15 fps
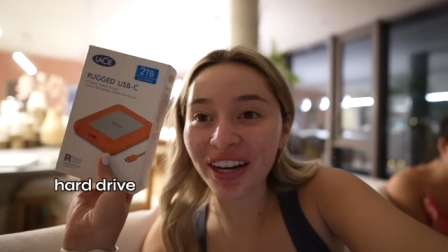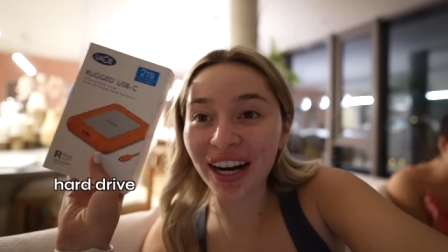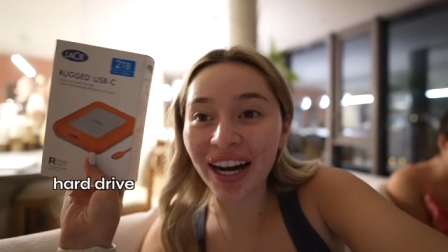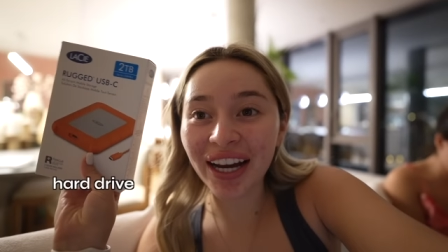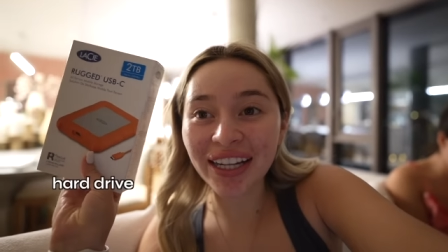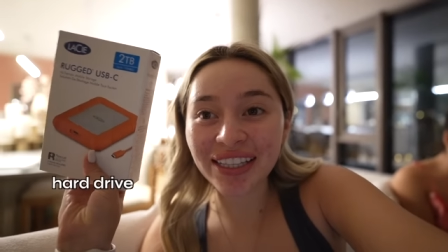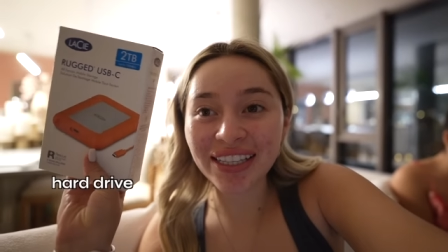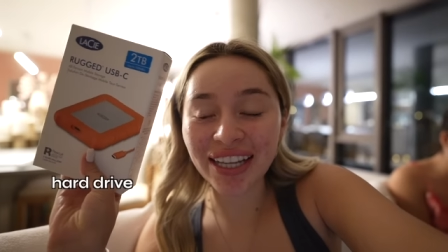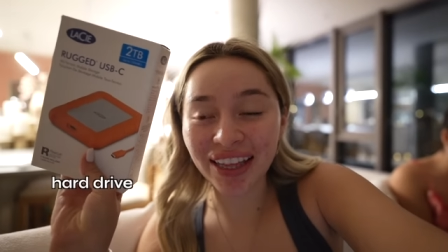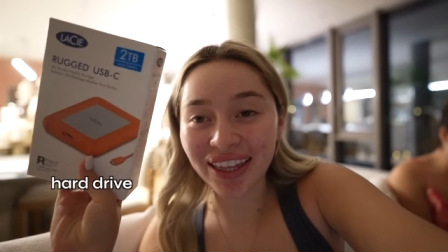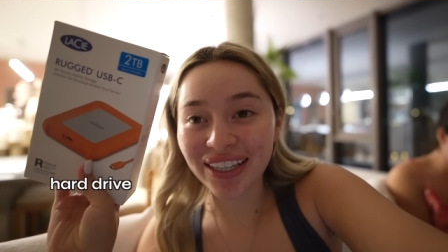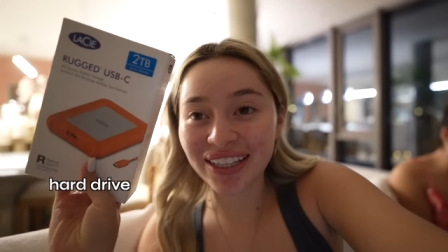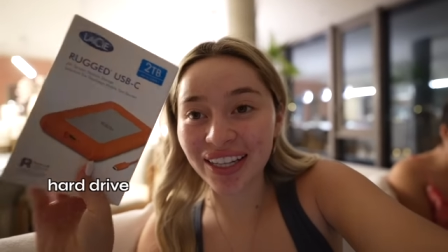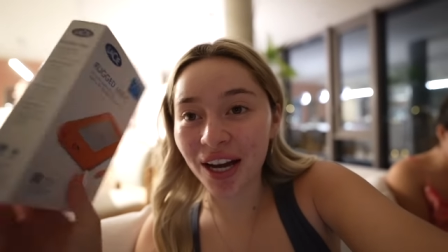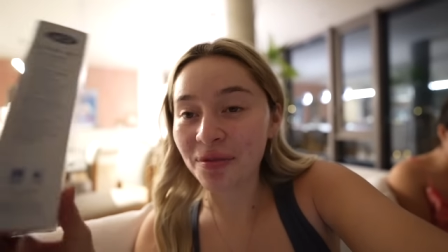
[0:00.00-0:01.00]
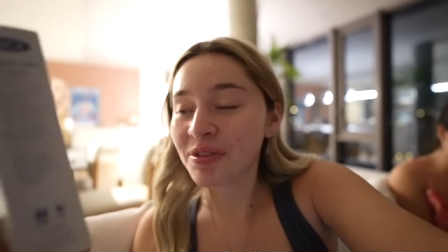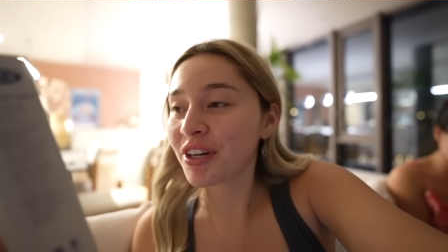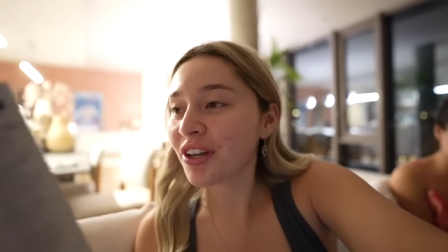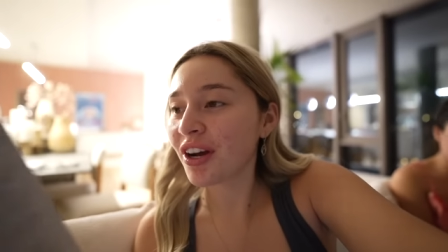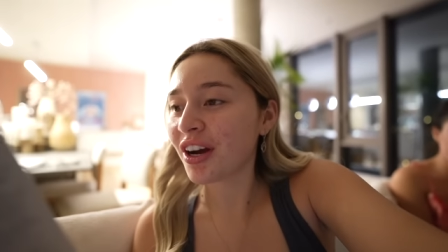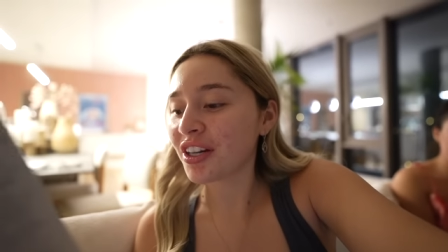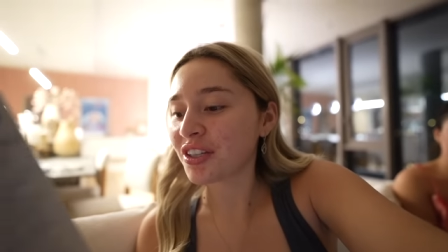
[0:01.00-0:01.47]
figure out how to set this up. You
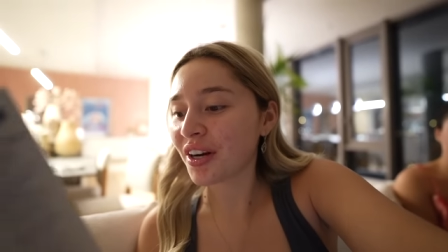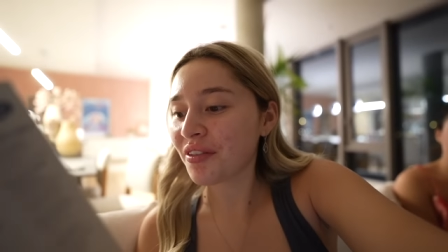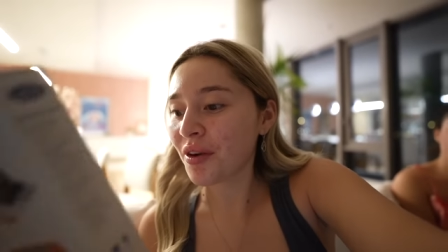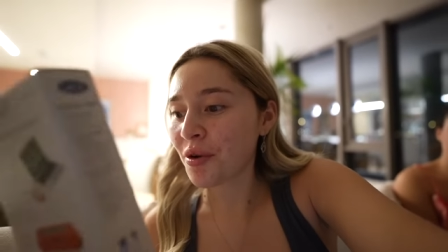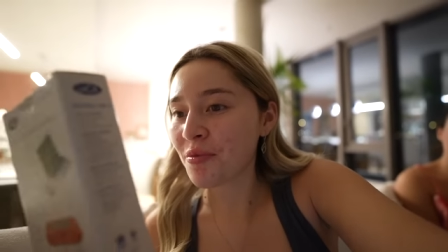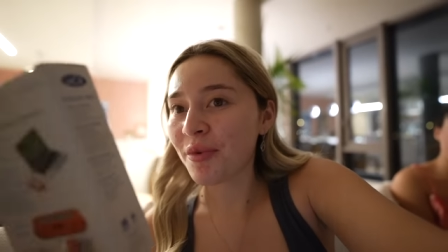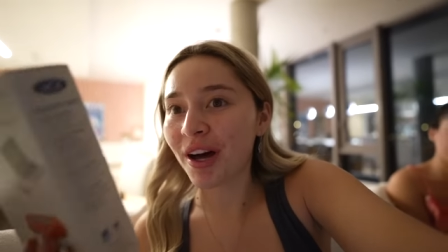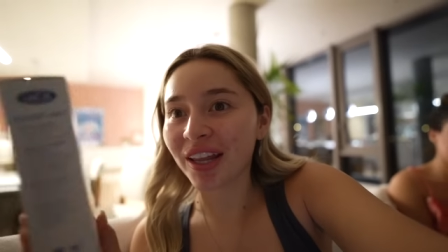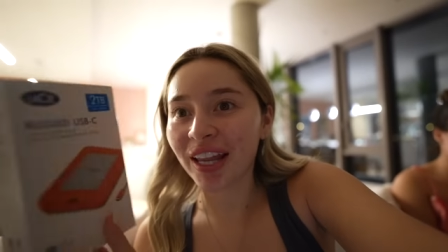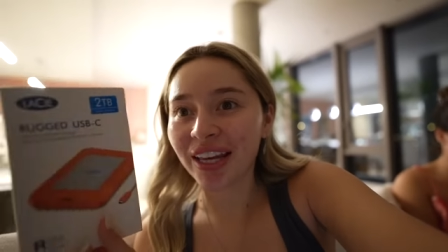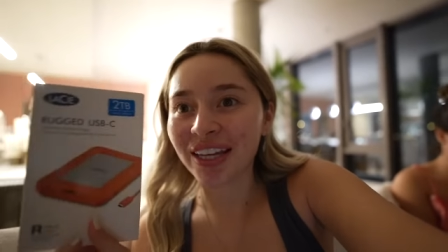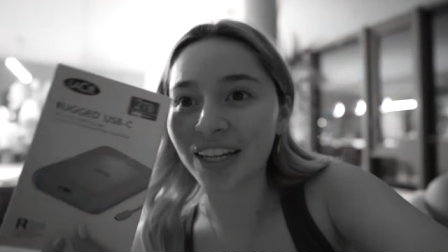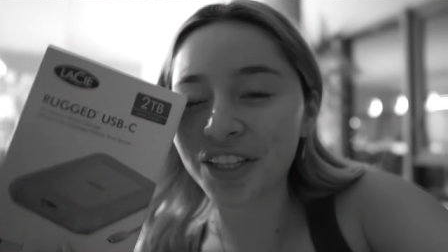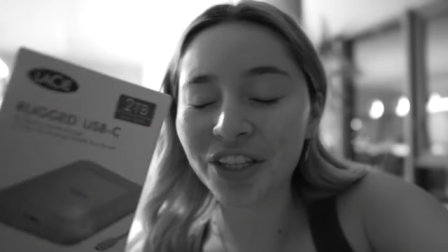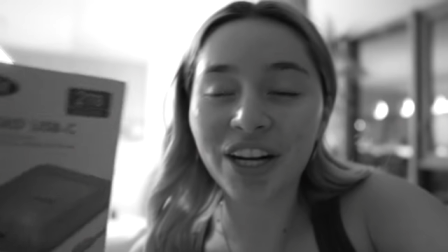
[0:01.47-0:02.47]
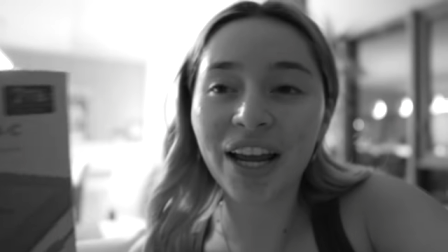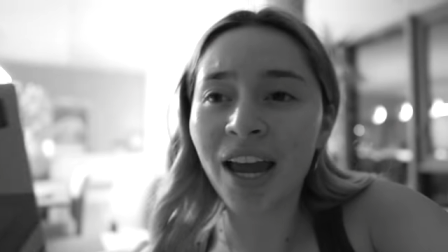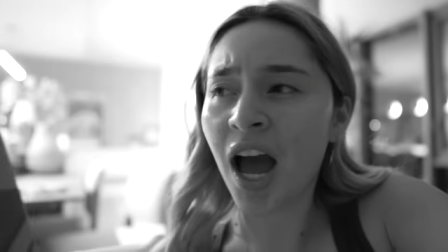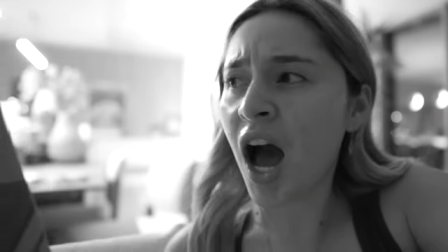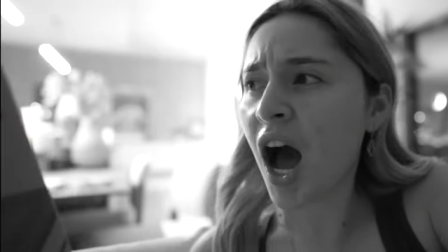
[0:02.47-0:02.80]
know the hard drive that we bought like yesterday? And